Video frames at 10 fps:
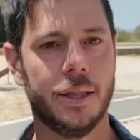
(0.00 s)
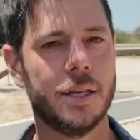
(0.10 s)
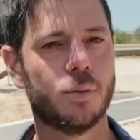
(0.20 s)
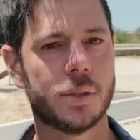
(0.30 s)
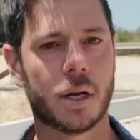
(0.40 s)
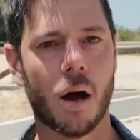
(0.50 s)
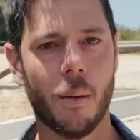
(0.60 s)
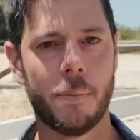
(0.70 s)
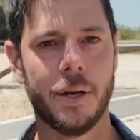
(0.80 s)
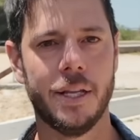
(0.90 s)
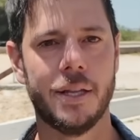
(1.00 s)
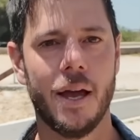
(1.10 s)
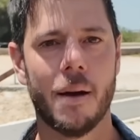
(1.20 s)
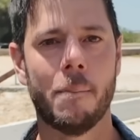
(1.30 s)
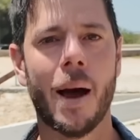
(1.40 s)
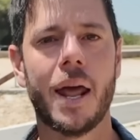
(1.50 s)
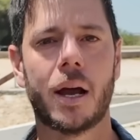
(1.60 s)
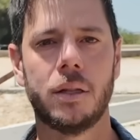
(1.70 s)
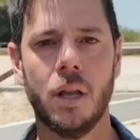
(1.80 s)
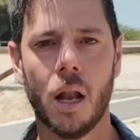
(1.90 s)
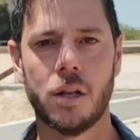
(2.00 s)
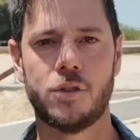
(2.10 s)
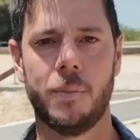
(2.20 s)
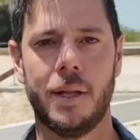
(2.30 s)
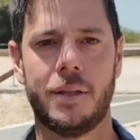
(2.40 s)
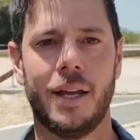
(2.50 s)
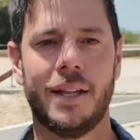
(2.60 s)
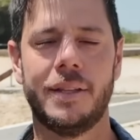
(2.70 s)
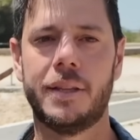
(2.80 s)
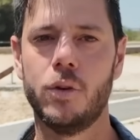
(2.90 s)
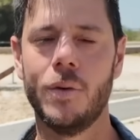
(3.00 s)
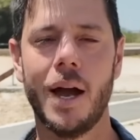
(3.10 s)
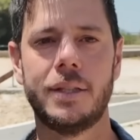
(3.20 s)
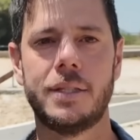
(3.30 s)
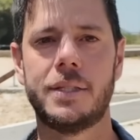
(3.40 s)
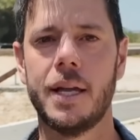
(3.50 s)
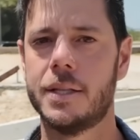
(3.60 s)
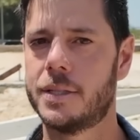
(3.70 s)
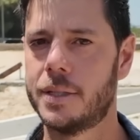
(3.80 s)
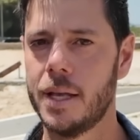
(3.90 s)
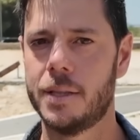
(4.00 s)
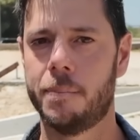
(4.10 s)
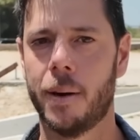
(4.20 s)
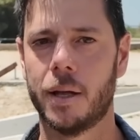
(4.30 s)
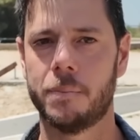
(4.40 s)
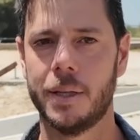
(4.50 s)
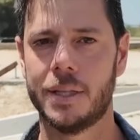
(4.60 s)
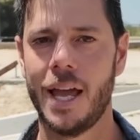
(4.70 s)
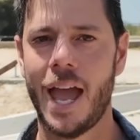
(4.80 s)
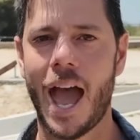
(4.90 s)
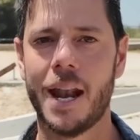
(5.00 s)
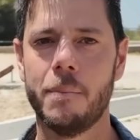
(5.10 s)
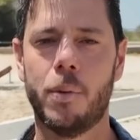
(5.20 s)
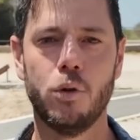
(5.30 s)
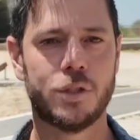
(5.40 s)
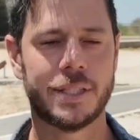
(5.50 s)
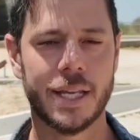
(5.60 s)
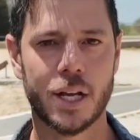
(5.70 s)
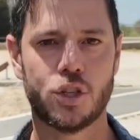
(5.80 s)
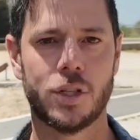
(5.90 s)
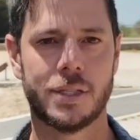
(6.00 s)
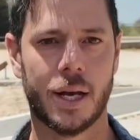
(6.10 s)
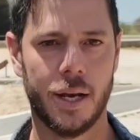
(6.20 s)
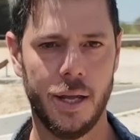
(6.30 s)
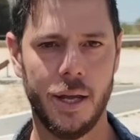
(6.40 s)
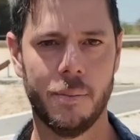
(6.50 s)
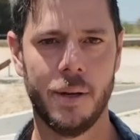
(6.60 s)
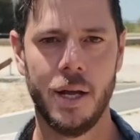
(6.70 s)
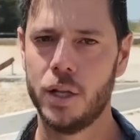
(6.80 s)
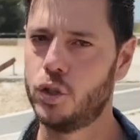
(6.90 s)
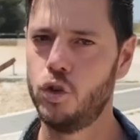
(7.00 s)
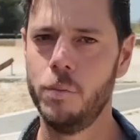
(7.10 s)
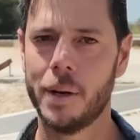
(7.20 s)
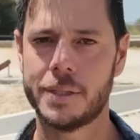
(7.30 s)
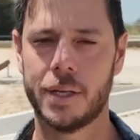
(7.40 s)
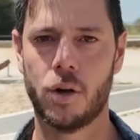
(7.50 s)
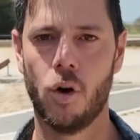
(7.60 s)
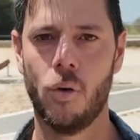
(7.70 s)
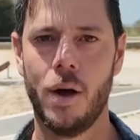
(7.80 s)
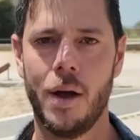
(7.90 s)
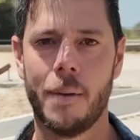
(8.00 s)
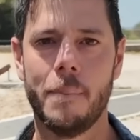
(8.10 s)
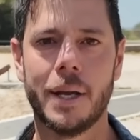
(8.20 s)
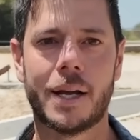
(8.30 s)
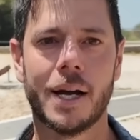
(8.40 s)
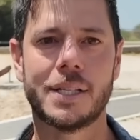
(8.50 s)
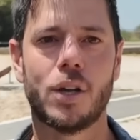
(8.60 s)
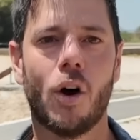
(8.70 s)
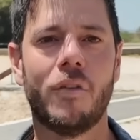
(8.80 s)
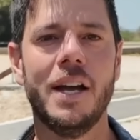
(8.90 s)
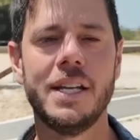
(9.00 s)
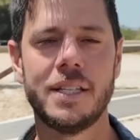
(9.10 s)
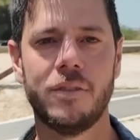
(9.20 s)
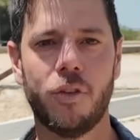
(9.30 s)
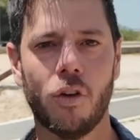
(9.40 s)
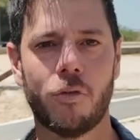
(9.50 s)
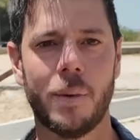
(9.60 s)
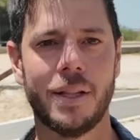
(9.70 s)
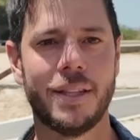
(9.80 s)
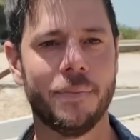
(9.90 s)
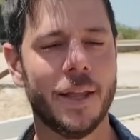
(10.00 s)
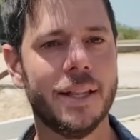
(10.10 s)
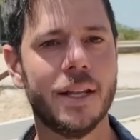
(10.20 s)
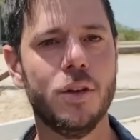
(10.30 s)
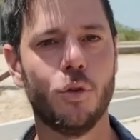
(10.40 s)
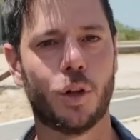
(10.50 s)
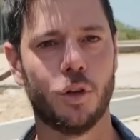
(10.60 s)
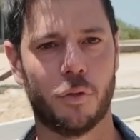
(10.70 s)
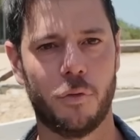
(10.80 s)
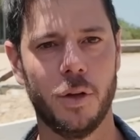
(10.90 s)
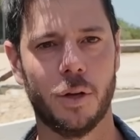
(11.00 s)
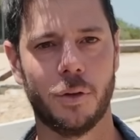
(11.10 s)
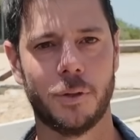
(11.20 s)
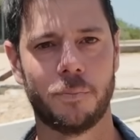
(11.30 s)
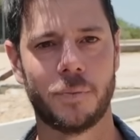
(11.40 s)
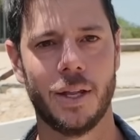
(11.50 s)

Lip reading: This was accompanied by an acknowledgement that the United States State Department had imposed sanctions on him 2 months ago because of his involvement in the nuclear field.